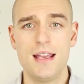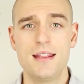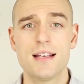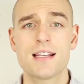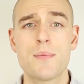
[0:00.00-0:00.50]

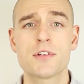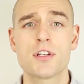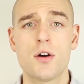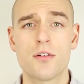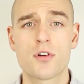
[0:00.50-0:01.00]
In this
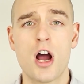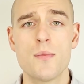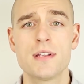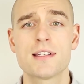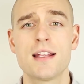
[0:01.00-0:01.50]
episode of
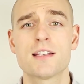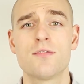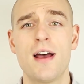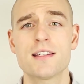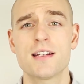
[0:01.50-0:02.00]
Common Sense
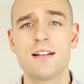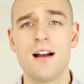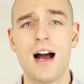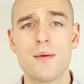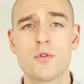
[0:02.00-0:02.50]

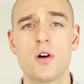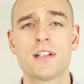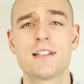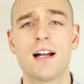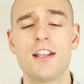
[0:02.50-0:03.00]
Investing, I'm going
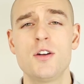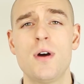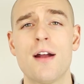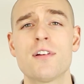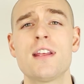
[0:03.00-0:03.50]
to tell
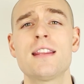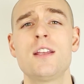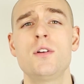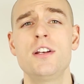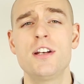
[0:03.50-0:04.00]
you everything
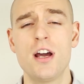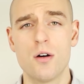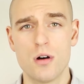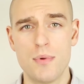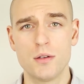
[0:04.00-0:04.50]
that you need to
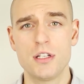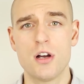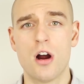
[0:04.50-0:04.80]
know about the